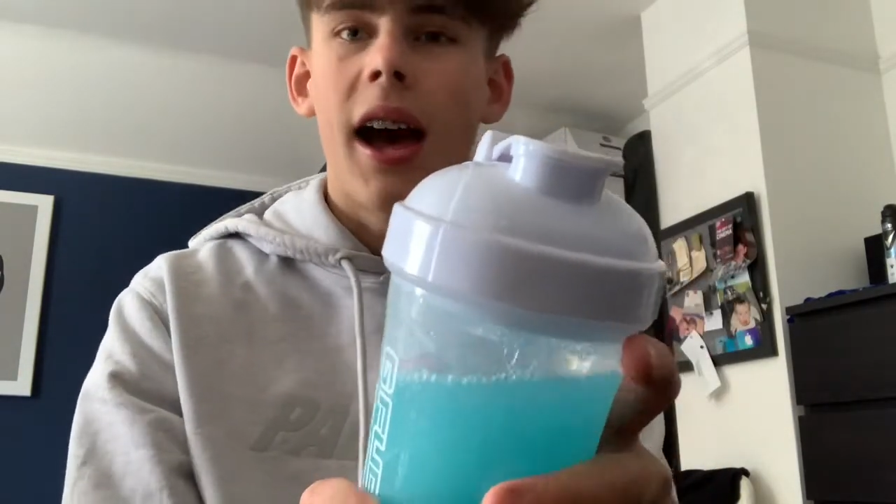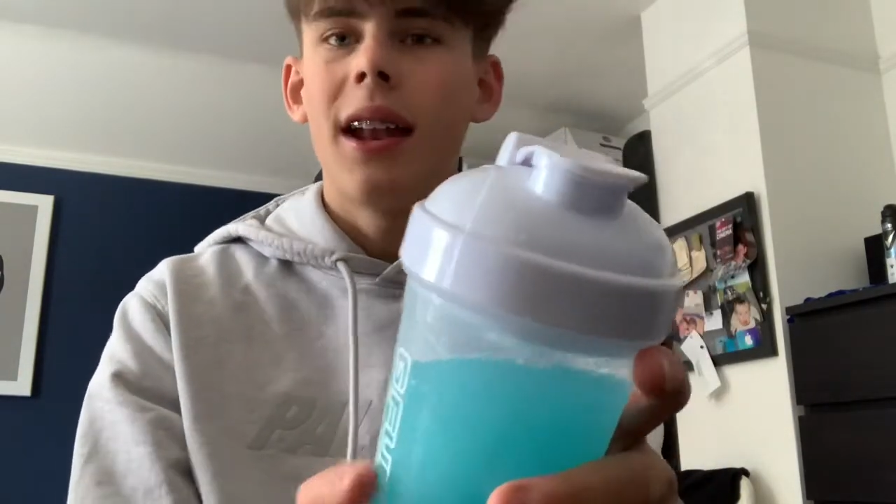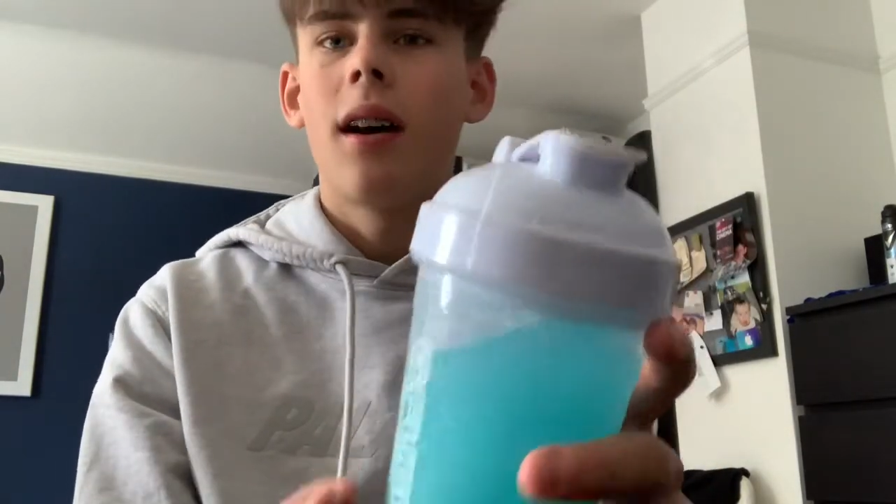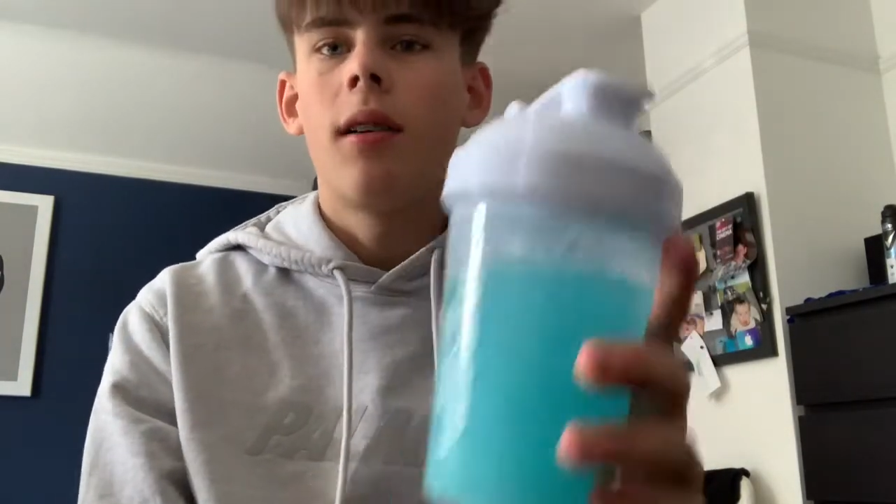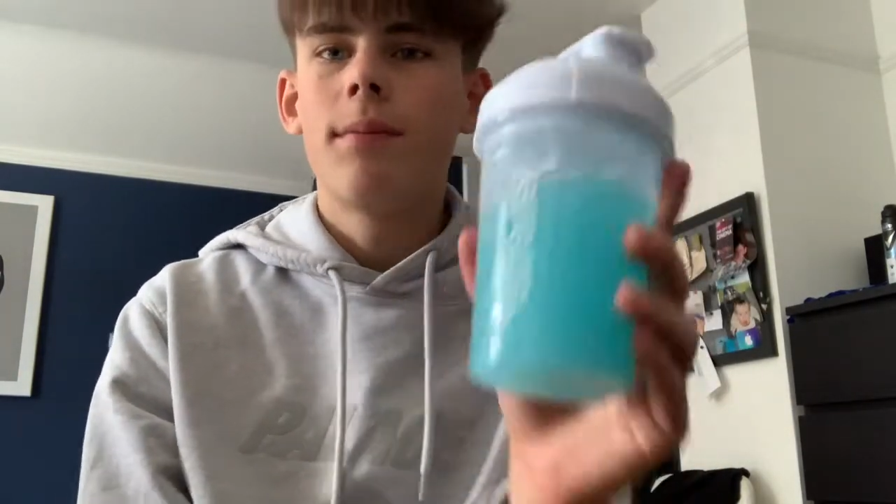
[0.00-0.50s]

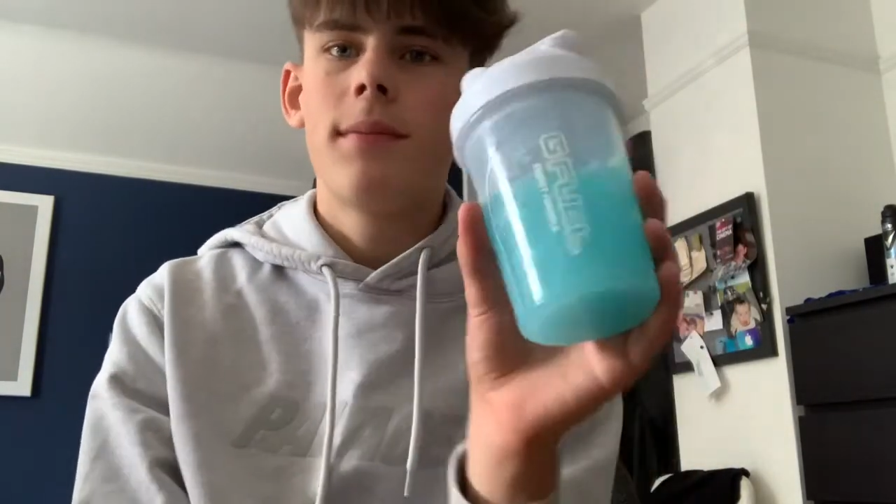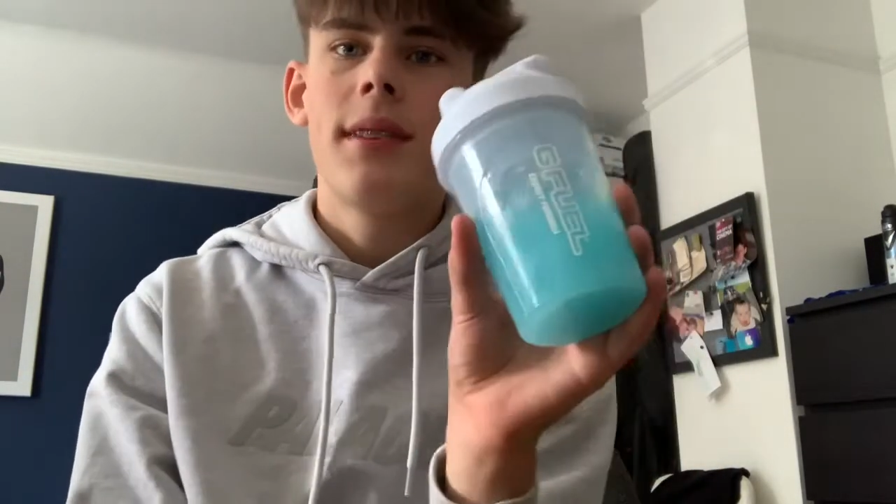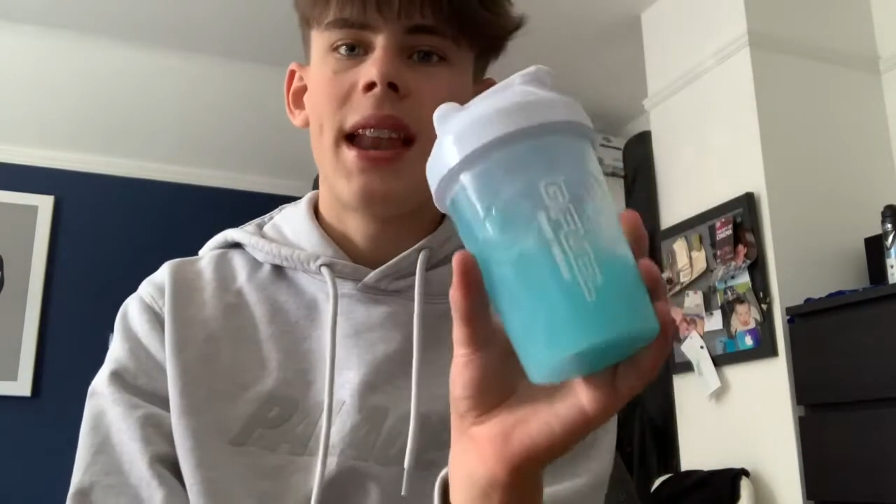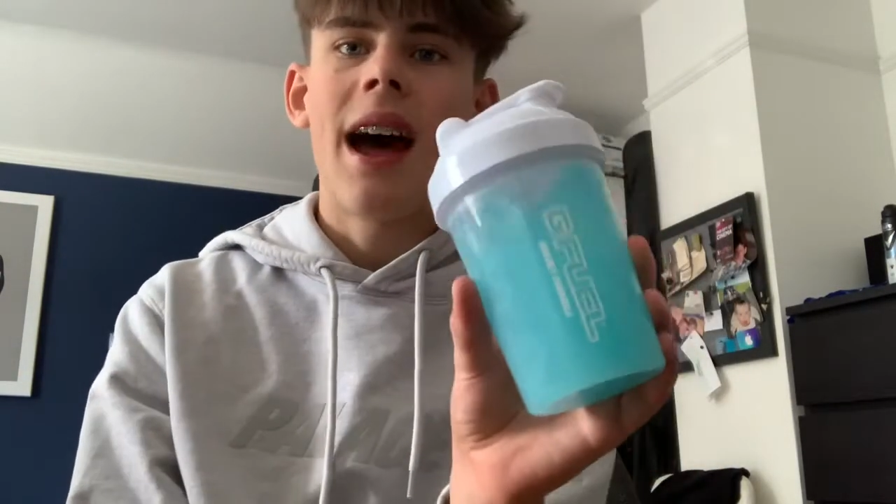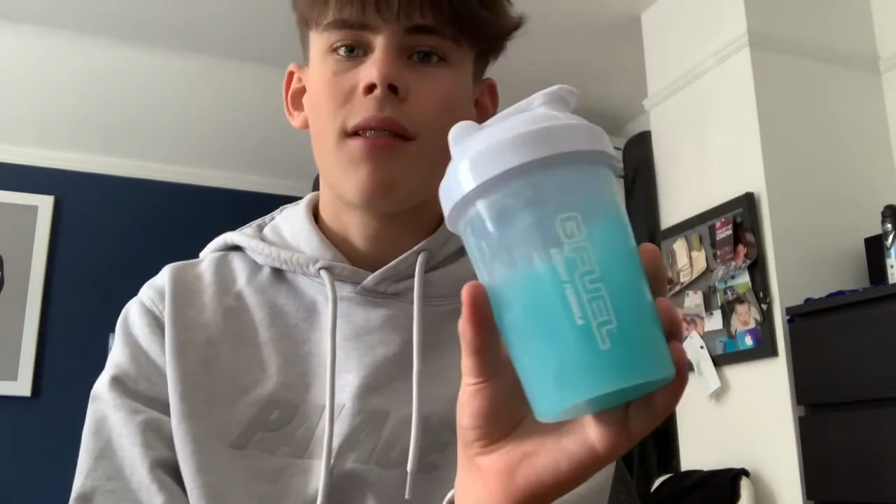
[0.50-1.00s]
and I
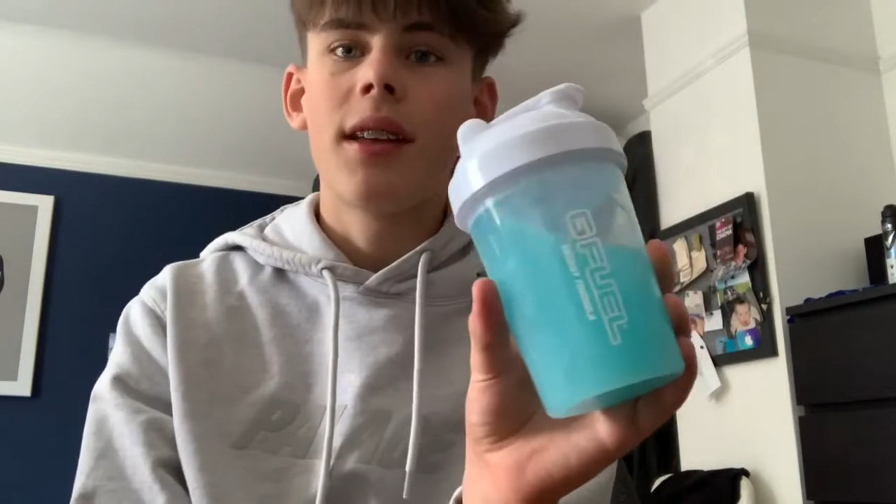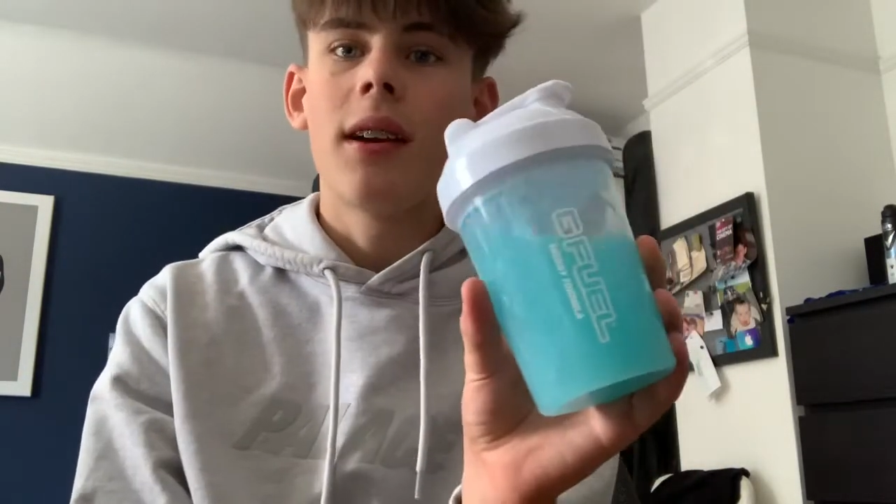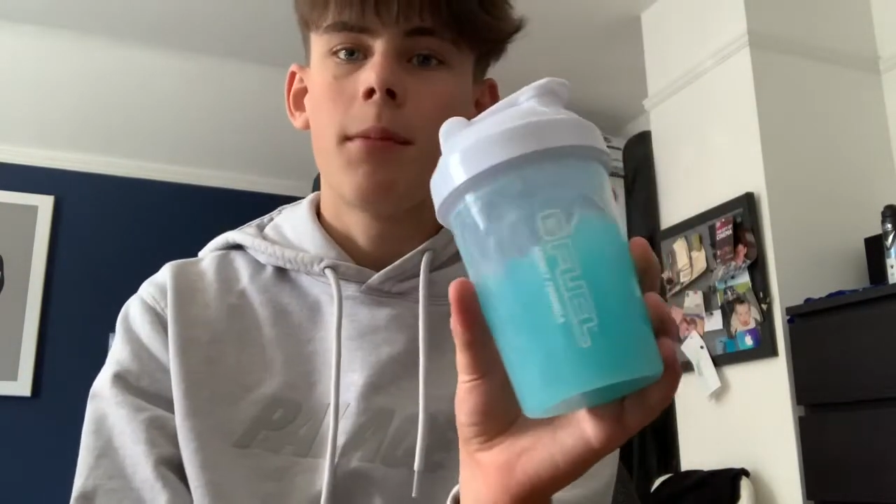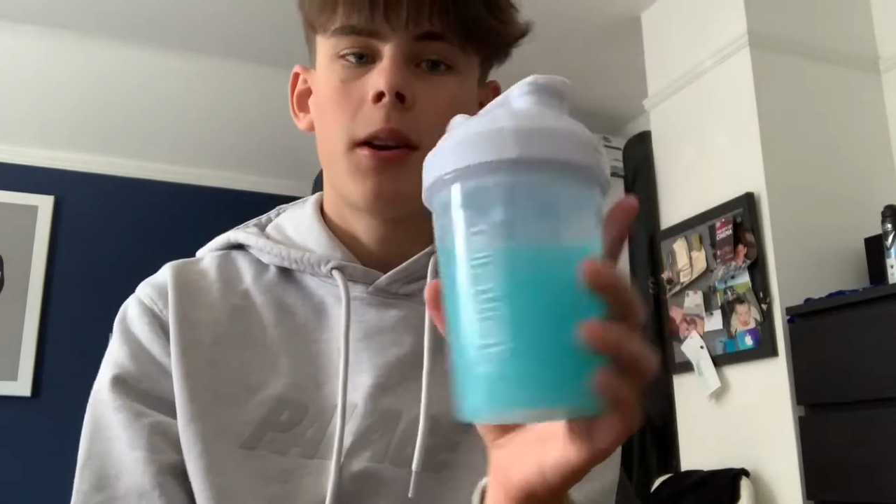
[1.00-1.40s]
now think I'm